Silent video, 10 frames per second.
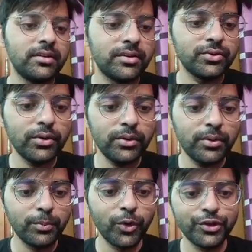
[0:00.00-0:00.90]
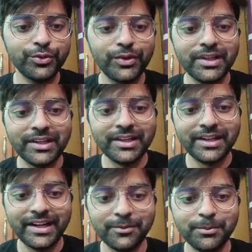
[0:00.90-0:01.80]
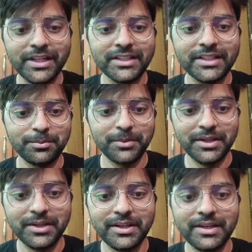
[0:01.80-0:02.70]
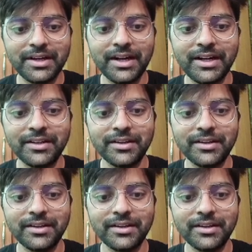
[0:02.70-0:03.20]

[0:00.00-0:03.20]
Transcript: So Boris will get biggest number, right?